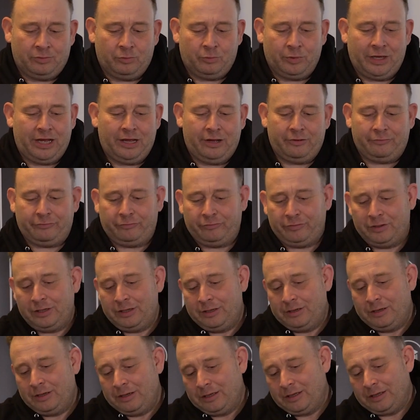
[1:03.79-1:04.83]
We have
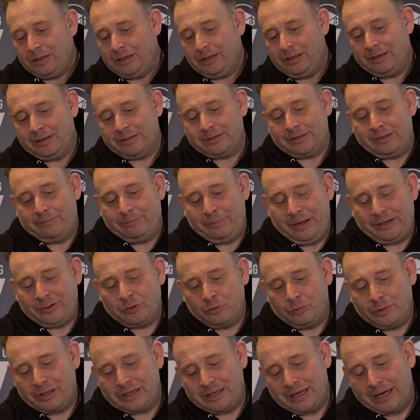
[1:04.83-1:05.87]
here is a
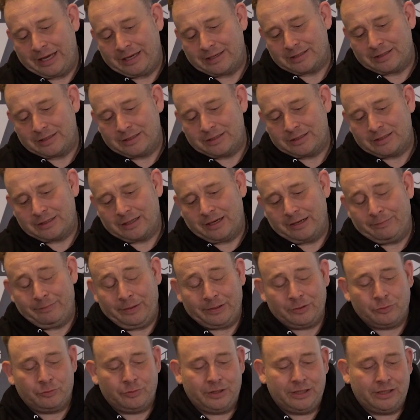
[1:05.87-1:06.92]
battery case inside, a
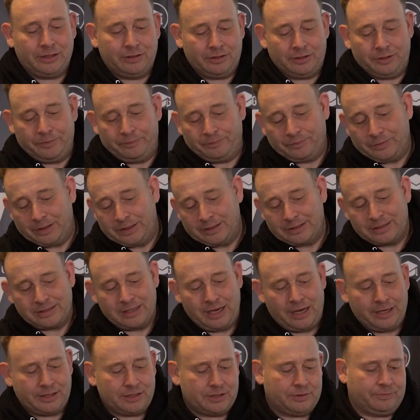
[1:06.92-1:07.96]
battery um,
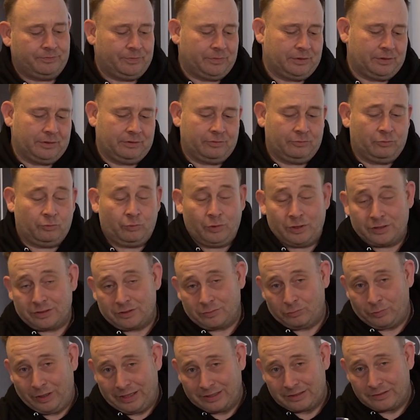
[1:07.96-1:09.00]
inside, what
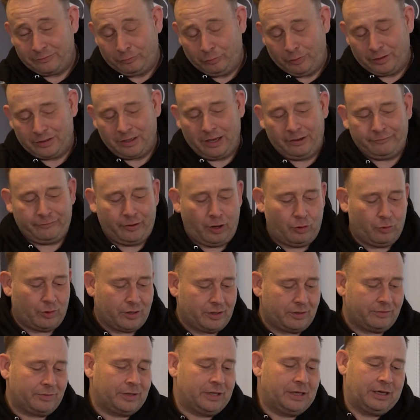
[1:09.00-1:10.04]
runs four and a half
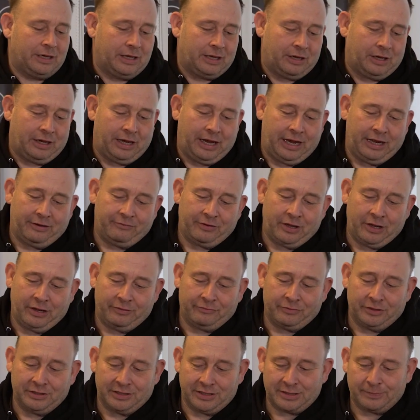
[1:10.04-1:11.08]
hour, and we
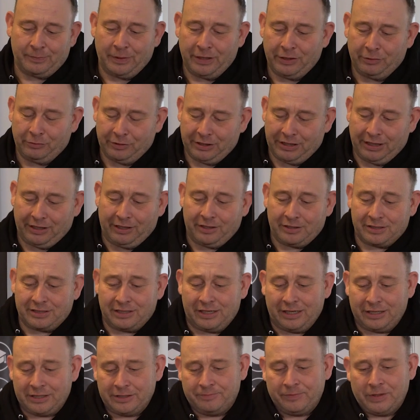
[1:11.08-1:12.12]
have a display on the other
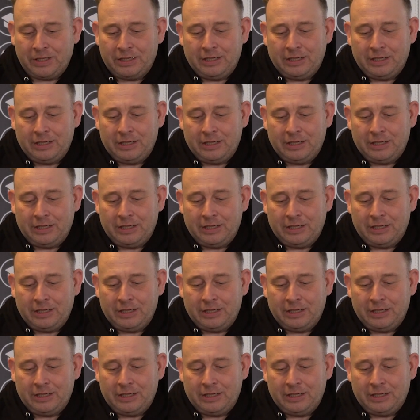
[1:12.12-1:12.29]
side.